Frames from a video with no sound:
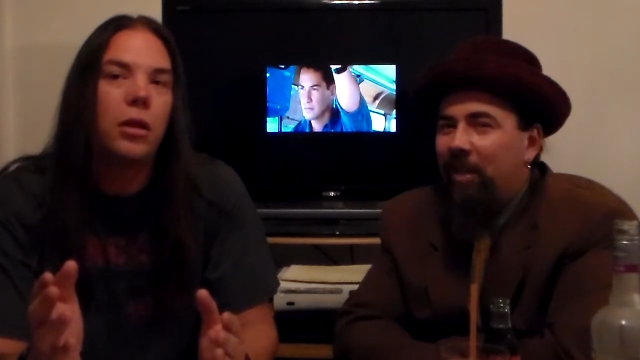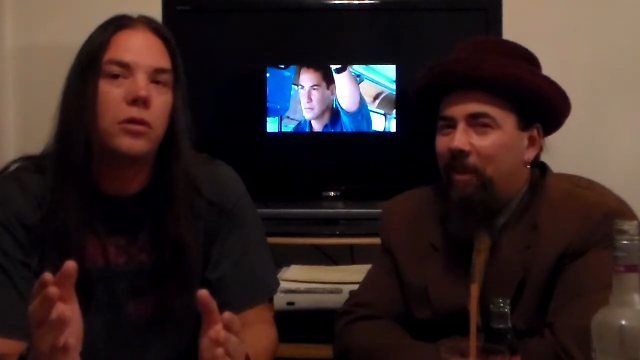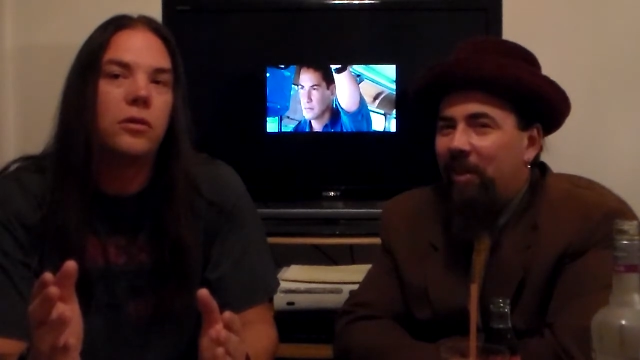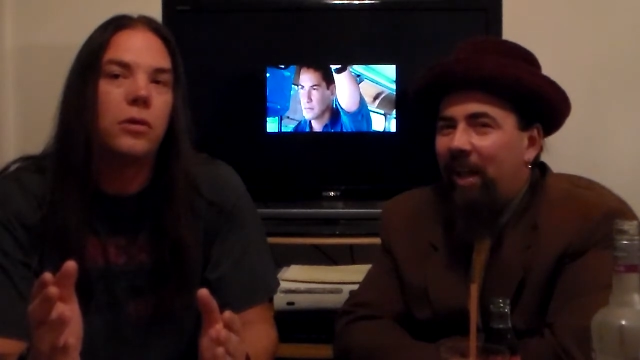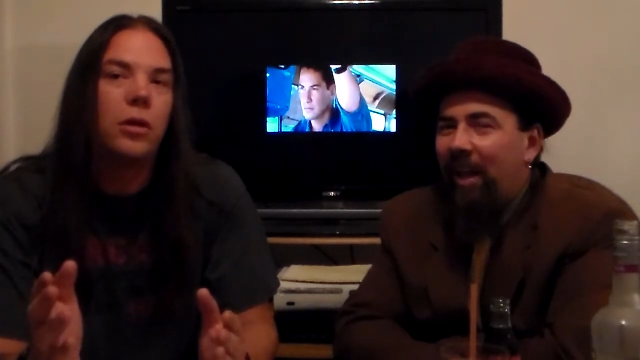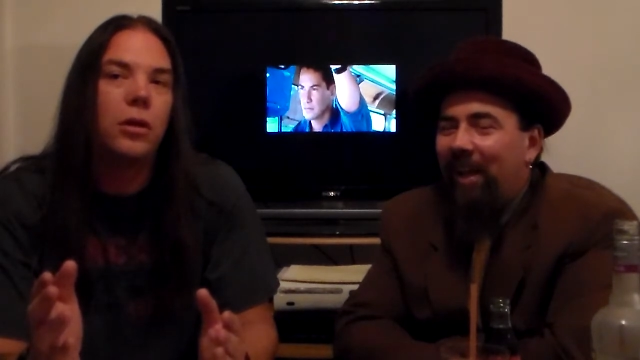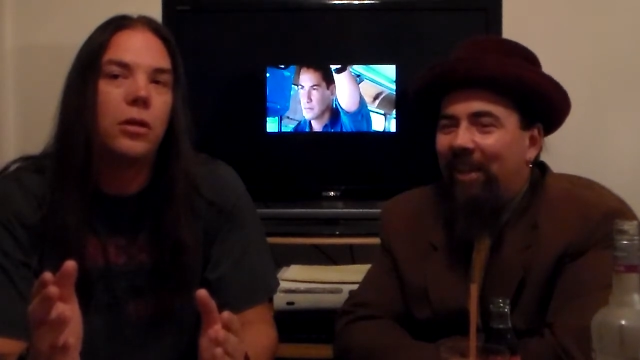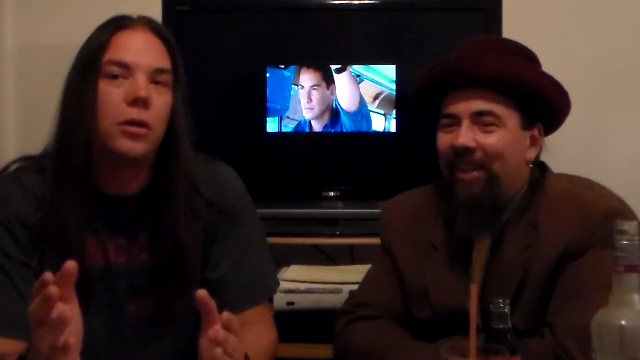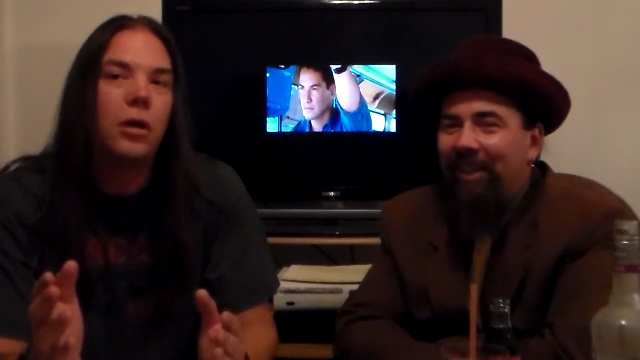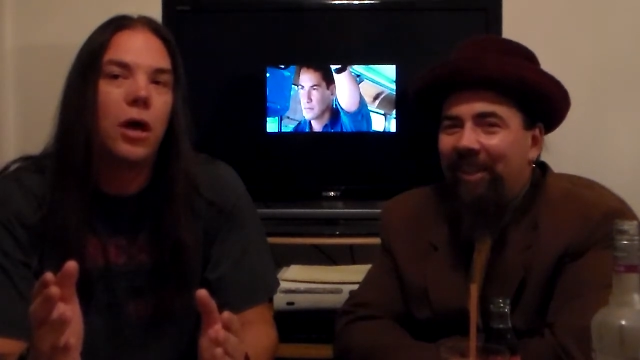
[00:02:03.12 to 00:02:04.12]
Speaker 1: that's
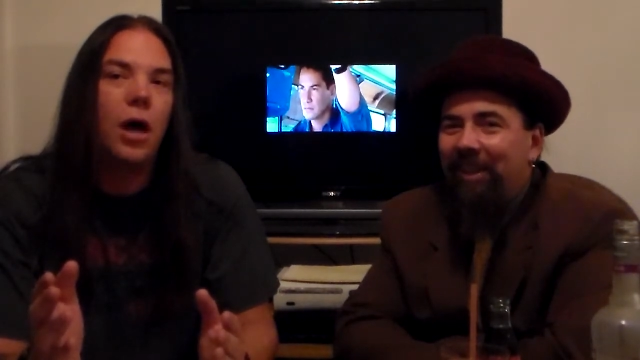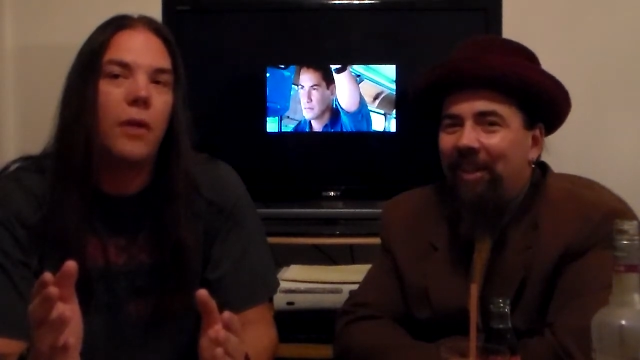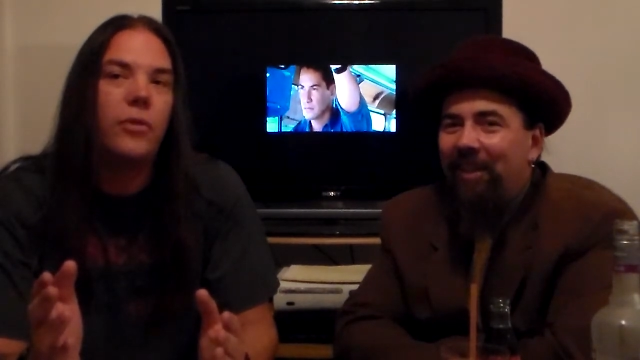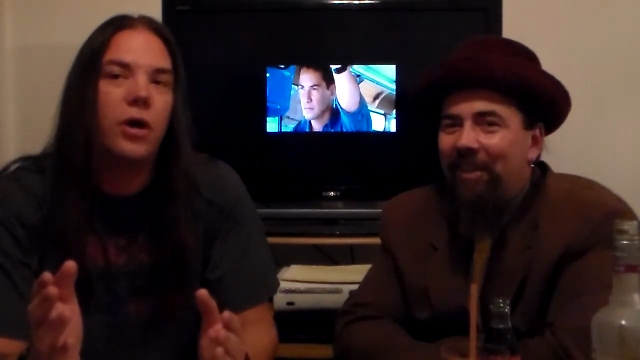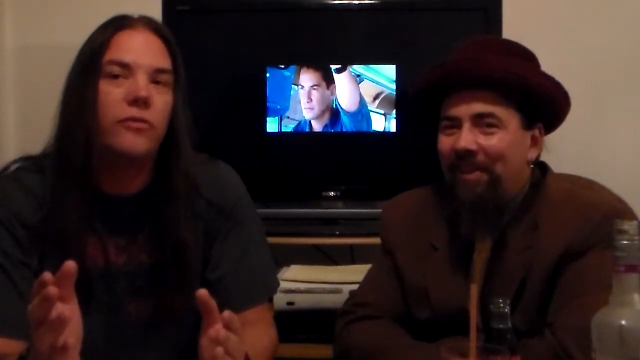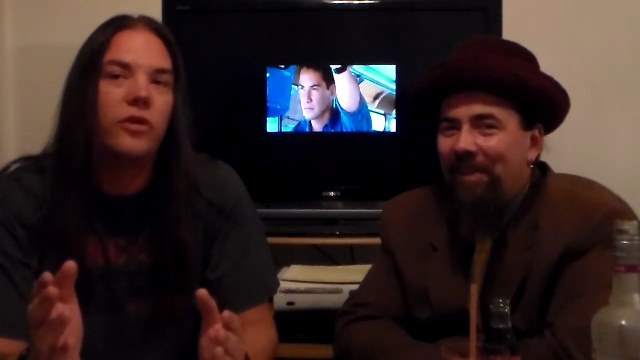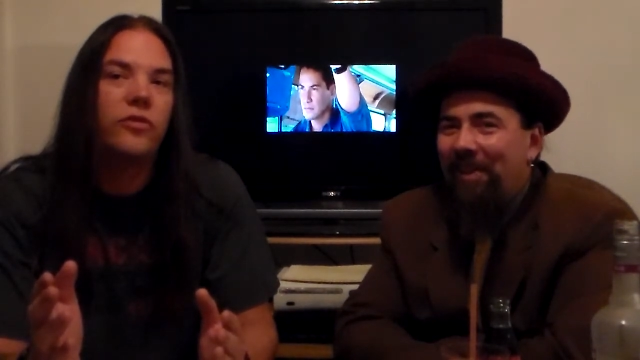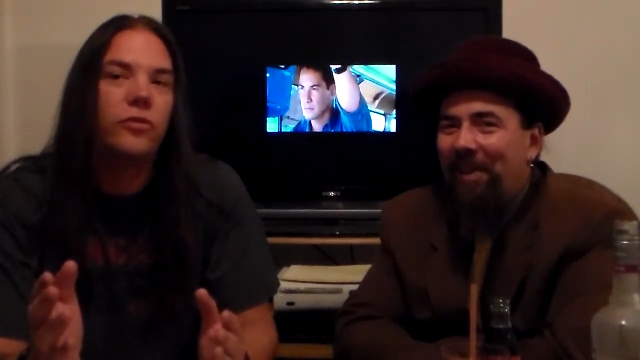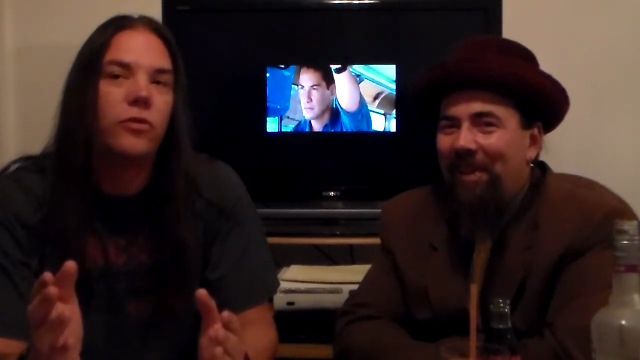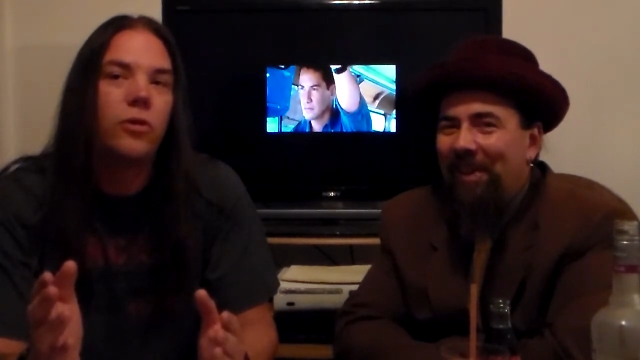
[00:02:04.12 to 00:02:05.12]
cool. That? I'm
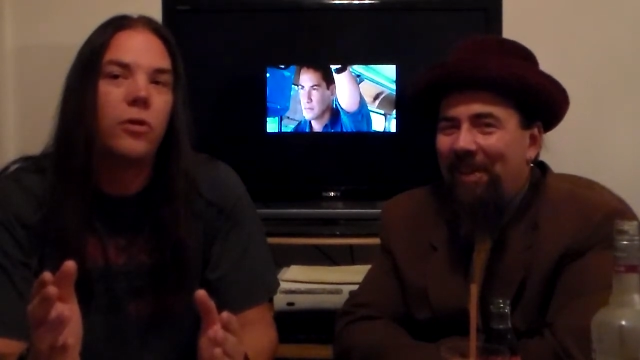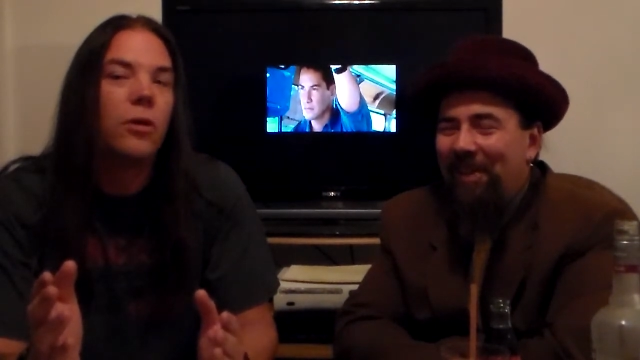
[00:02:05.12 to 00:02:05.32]
nervous,